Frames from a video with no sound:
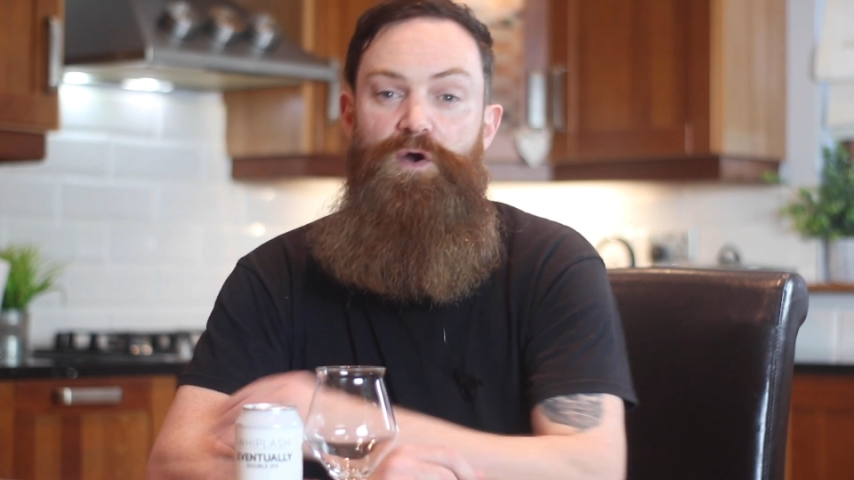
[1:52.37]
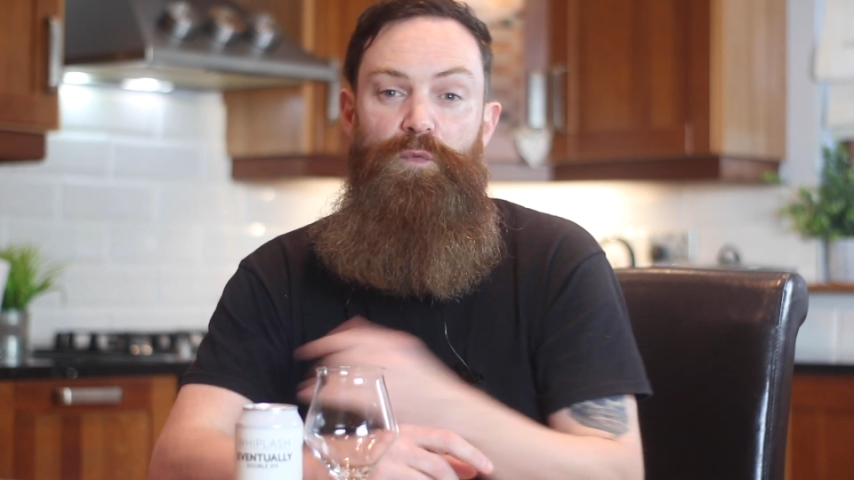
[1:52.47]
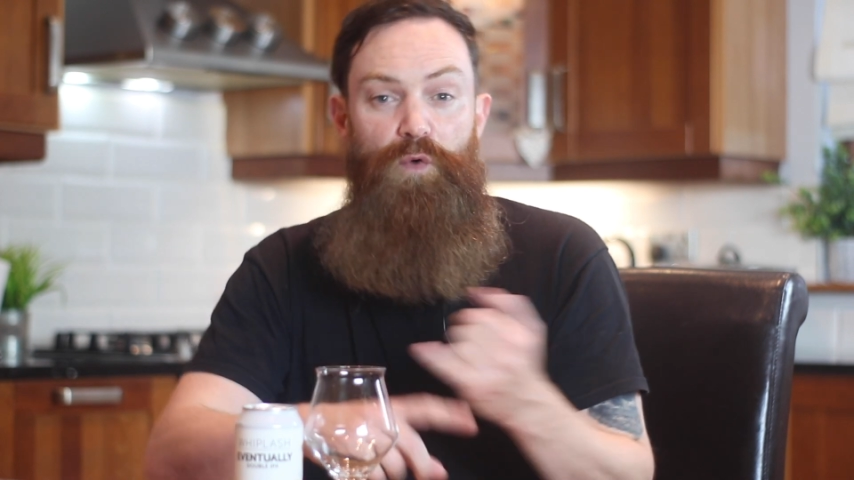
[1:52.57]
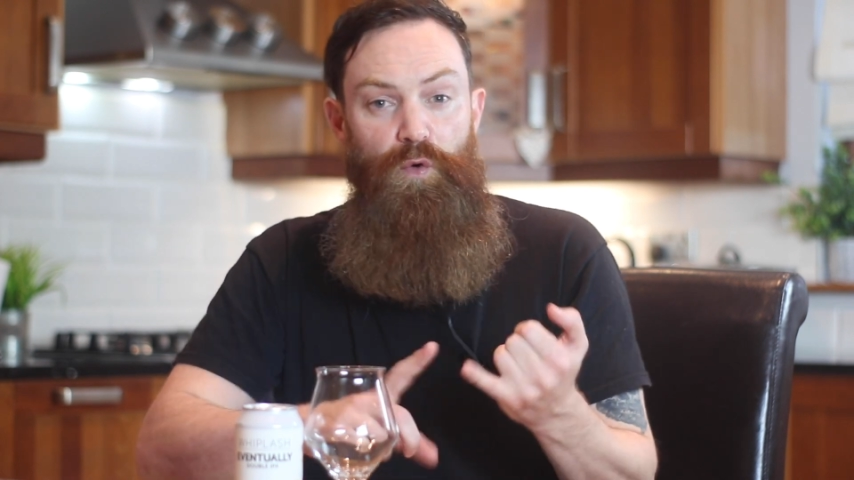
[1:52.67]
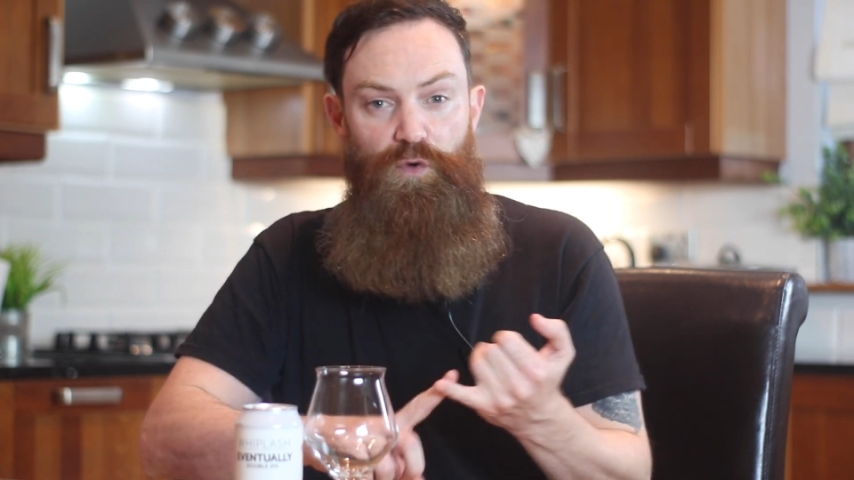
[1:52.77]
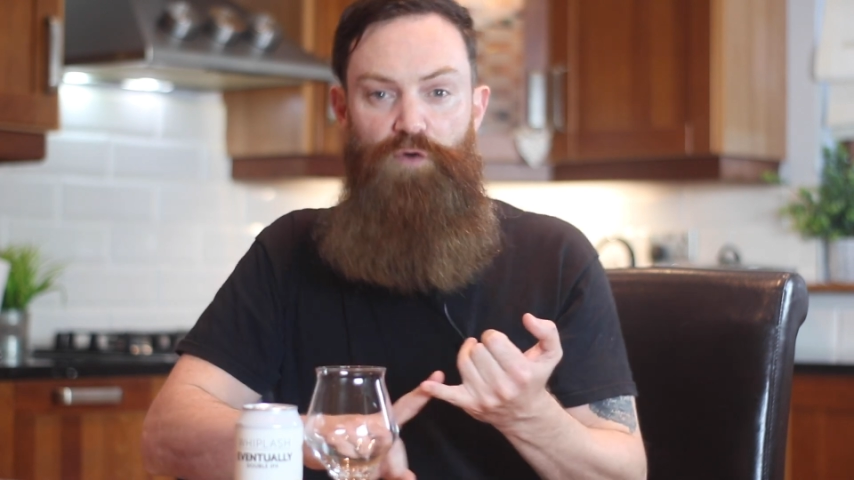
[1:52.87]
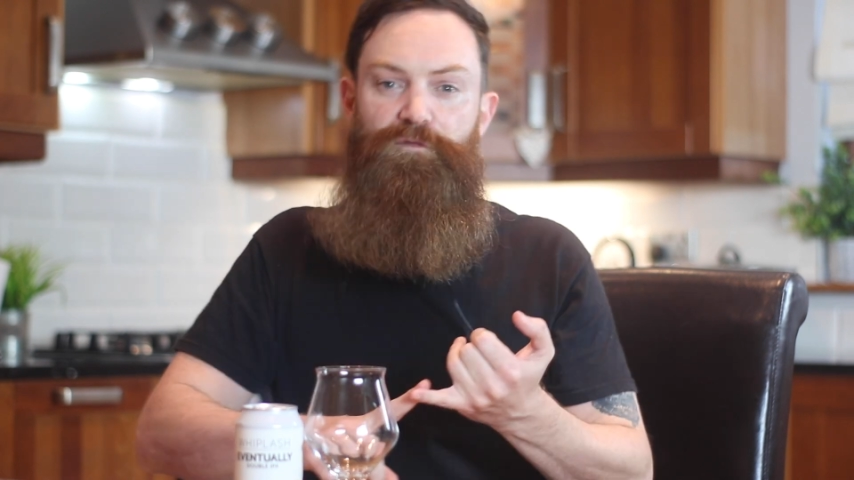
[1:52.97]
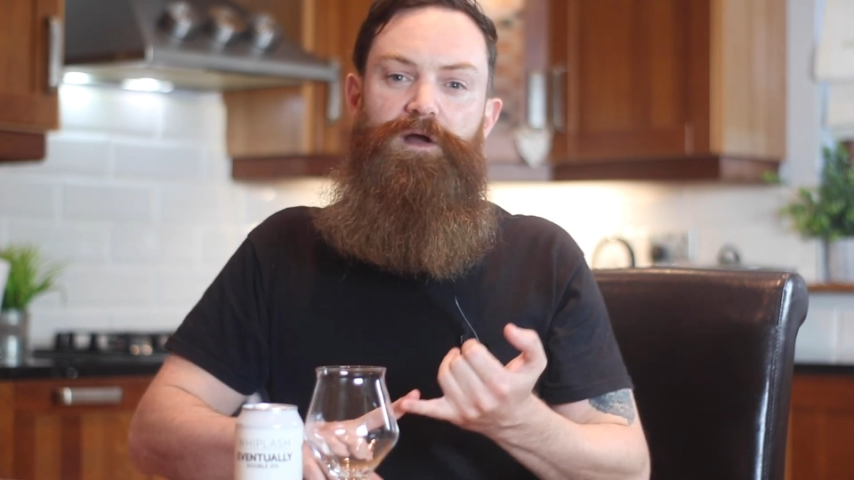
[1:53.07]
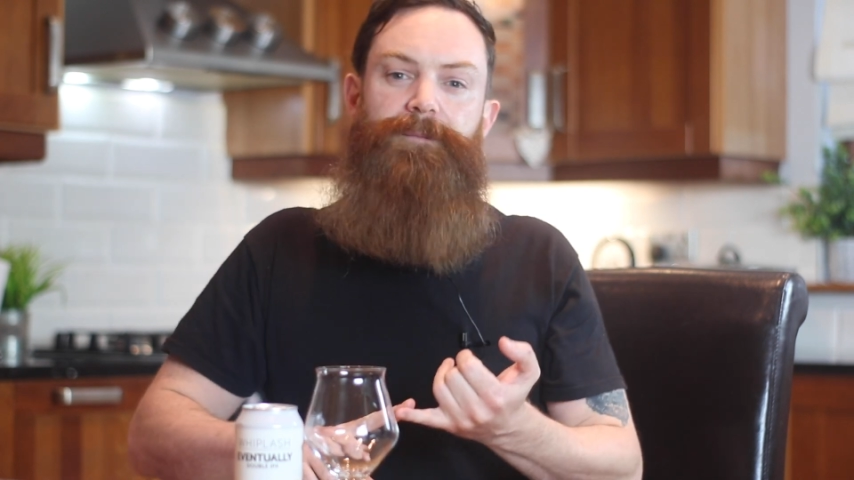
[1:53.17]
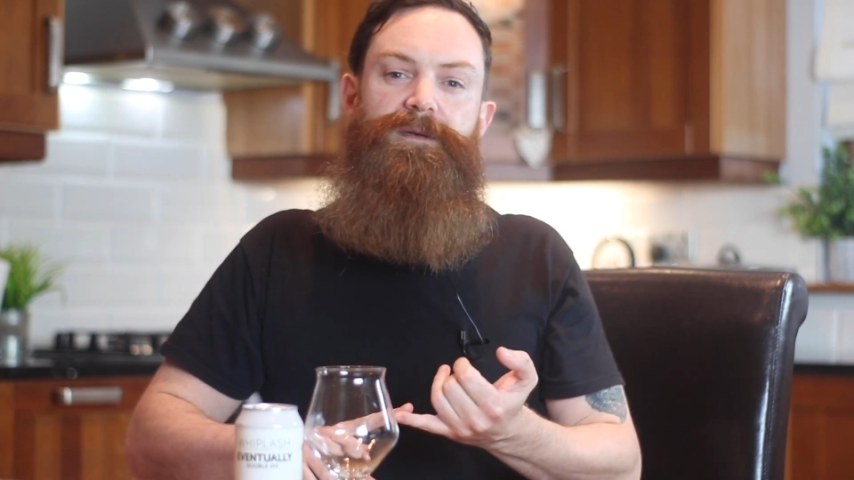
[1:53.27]

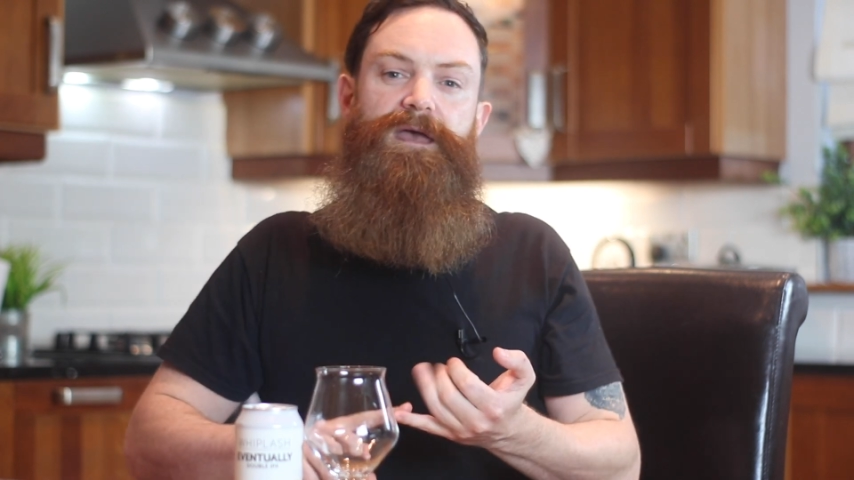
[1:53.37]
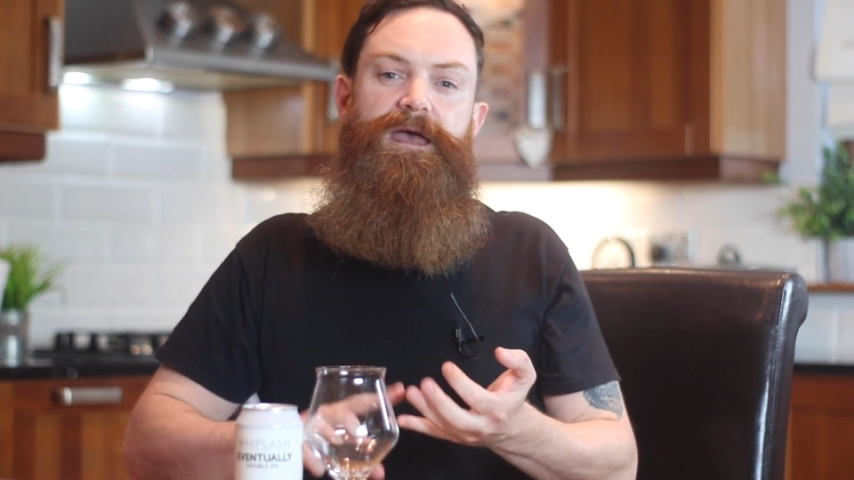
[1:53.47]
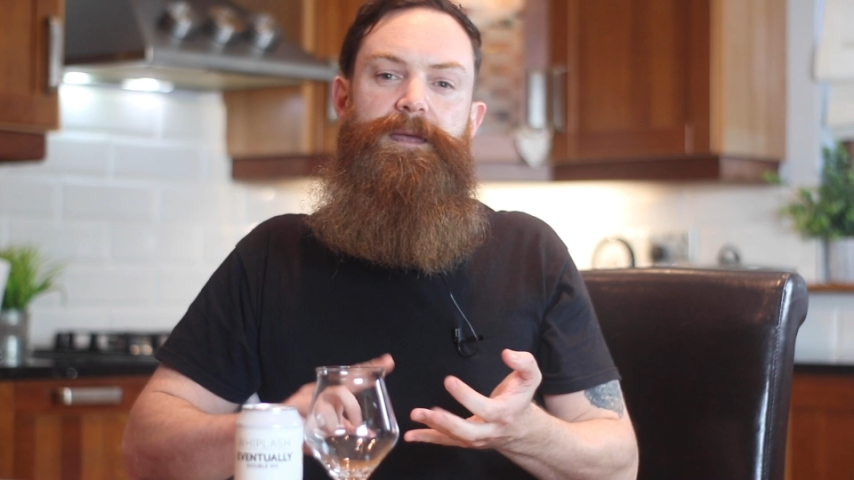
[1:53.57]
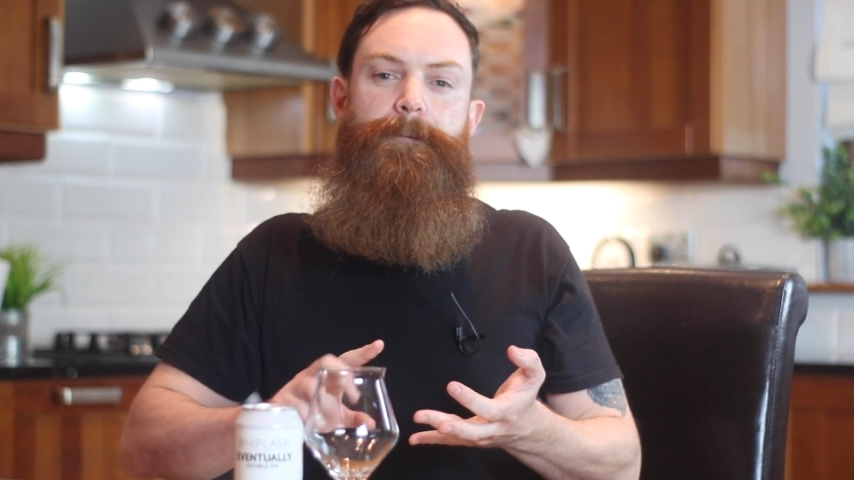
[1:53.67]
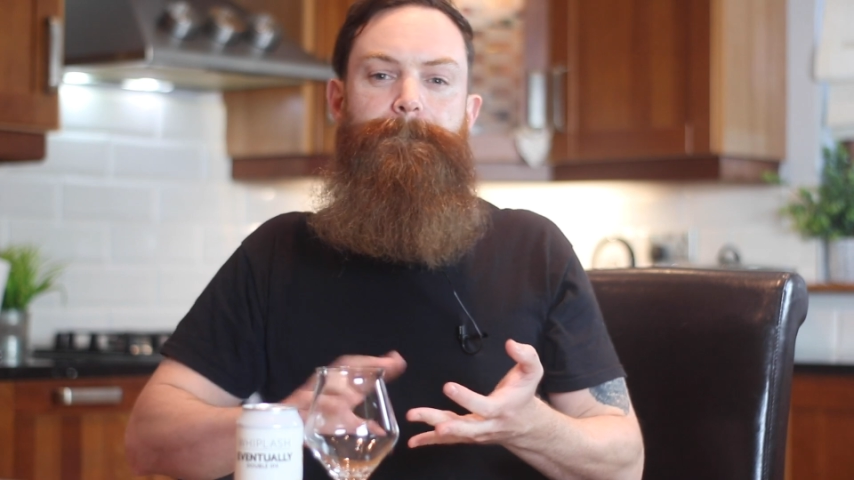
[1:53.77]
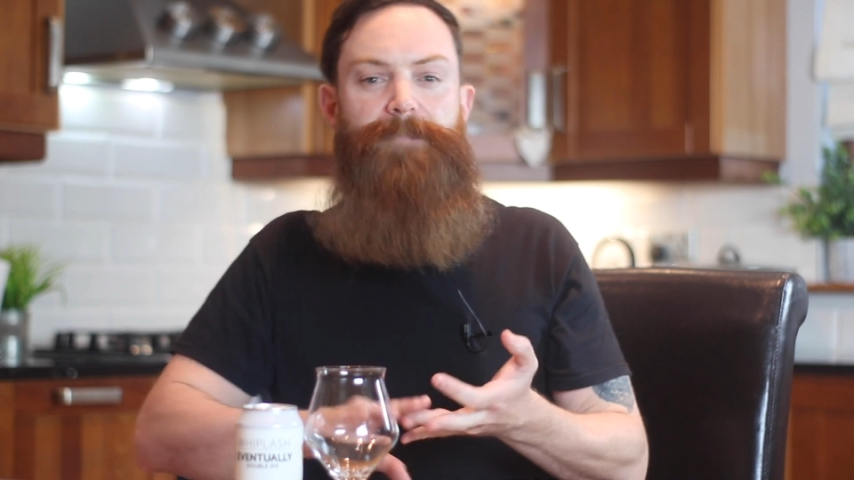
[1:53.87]
Rollover IPA,